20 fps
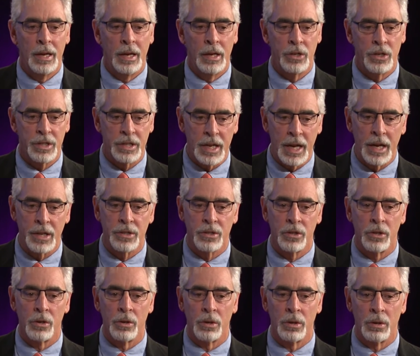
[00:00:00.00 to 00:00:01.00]
and just
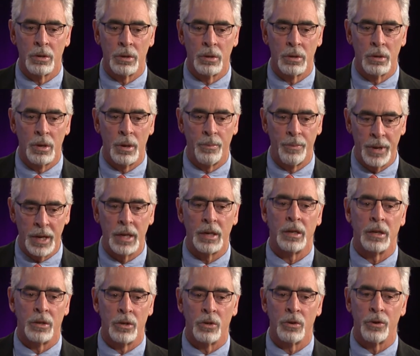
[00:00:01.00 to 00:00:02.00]
ask your
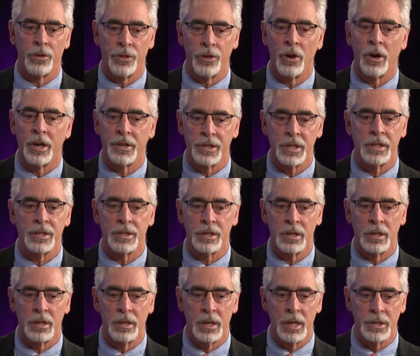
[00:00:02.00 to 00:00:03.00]
opinion, your thoughts as,
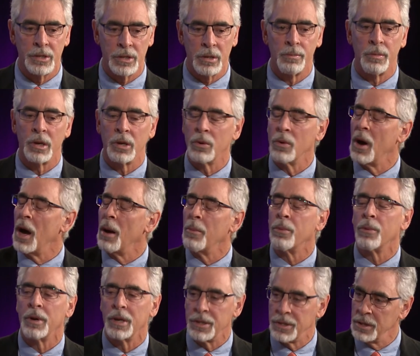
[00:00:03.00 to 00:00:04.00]
a, as somebody who
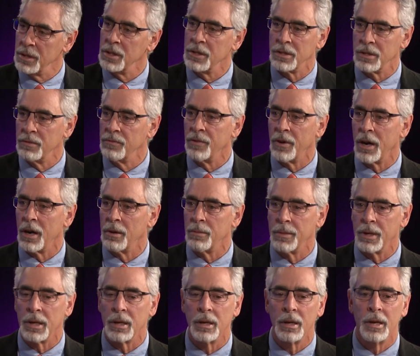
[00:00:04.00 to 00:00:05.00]
operates in this
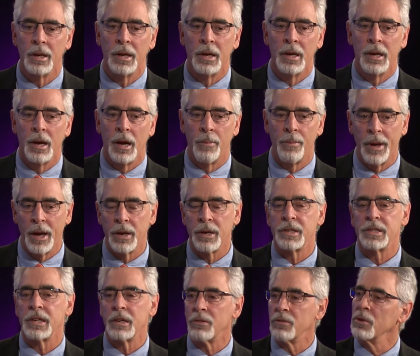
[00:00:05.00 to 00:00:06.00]
environment about
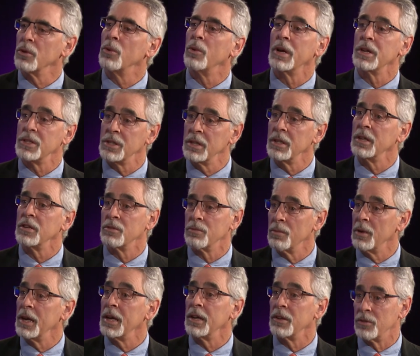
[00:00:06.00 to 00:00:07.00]
a central question that's
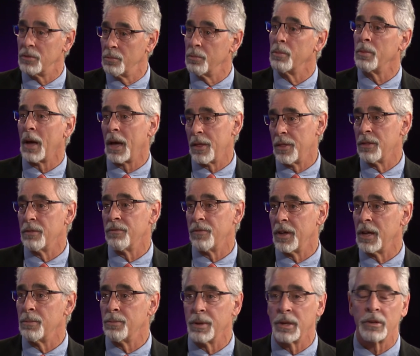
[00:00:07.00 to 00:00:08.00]
raised by
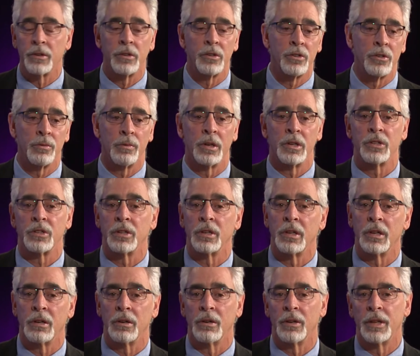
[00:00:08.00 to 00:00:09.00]
the vaping situation
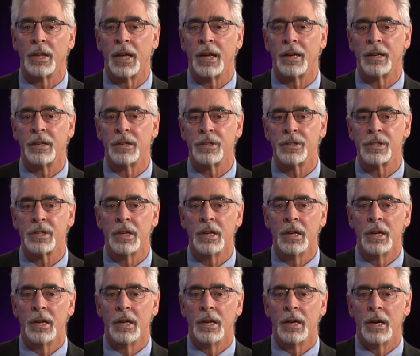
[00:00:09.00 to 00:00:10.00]
here, and that is
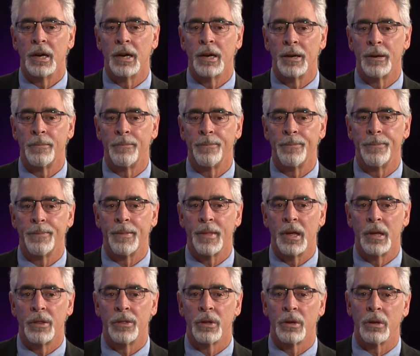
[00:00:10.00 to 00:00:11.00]
um,
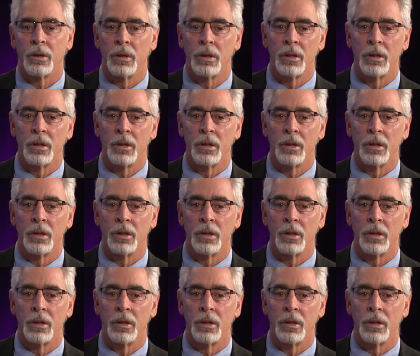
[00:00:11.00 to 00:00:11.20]
the,